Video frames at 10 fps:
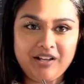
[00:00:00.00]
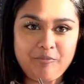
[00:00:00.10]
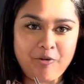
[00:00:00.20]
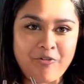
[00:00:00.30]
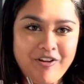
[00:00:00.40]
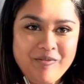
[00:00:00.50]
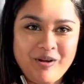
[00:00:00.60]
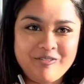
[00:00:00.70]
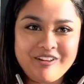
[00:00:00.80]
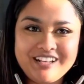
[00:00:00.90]
I'm gonna write
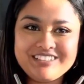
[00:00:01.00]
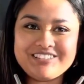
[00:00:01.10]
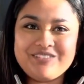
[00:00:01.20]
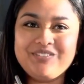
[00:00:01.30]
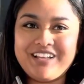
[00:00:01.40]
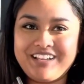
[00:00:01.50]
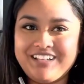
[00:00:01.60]
my ratings on a plate.